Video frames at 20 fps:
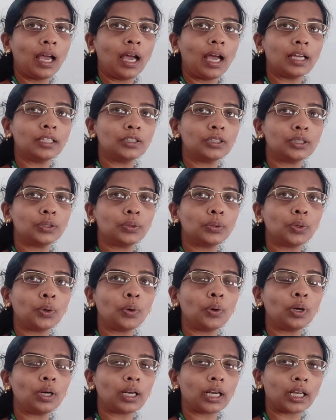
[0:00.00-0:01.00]
And you
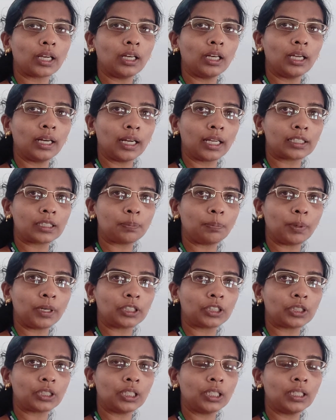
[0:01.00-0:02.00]
know regular
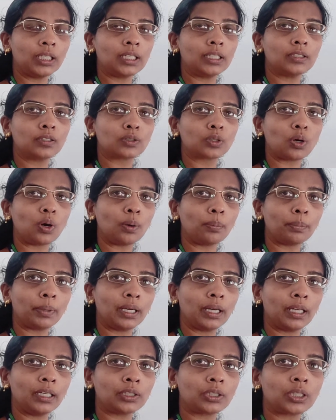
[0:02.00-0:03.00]
expression is
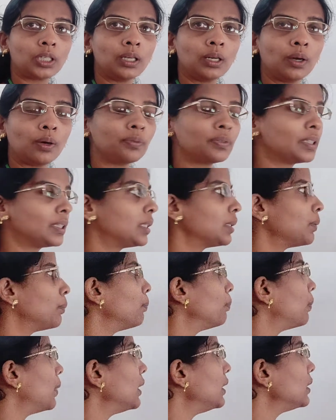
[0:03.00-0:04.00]
combination of
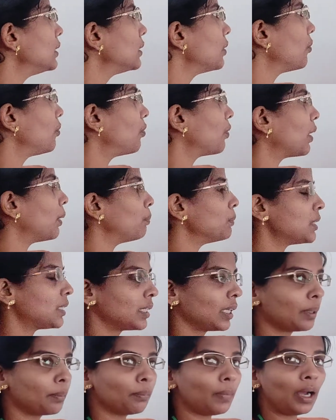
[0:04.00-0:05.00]
symbols from
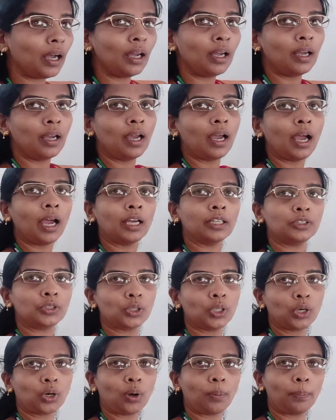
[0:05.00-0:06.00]
sigma
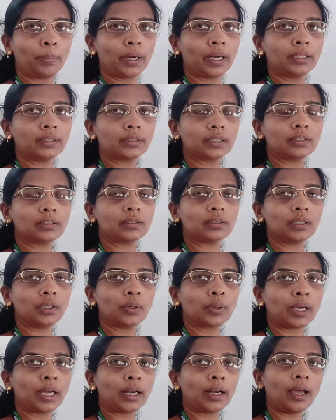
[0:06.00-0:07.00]
and your operators.
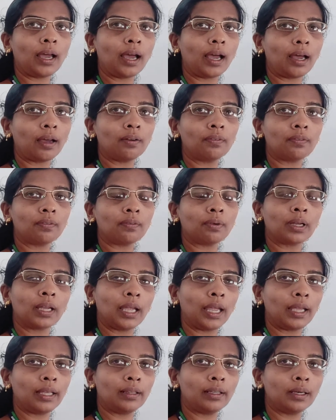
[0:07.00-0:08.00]
You can
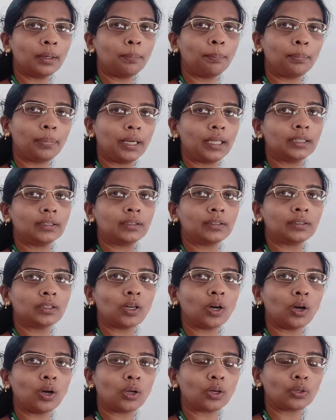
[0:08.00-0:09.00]
have either plus
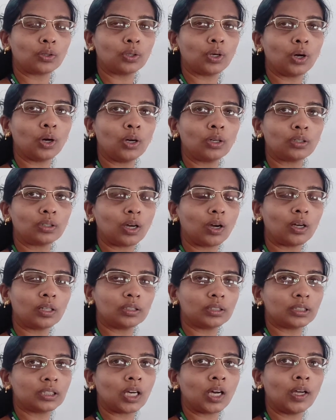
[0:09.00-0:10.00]
or dot
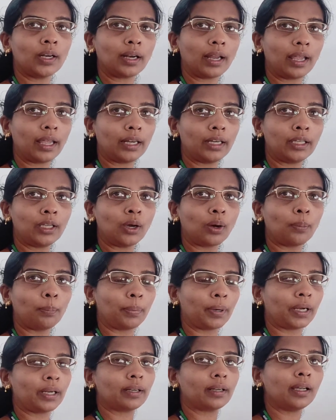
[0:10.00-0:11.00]
or star, any
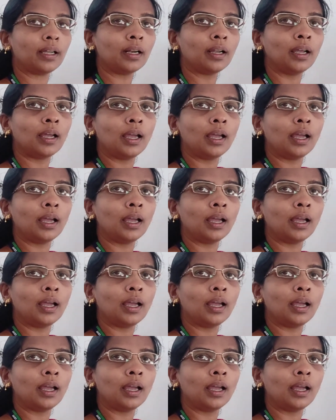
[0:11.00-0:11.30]
operator,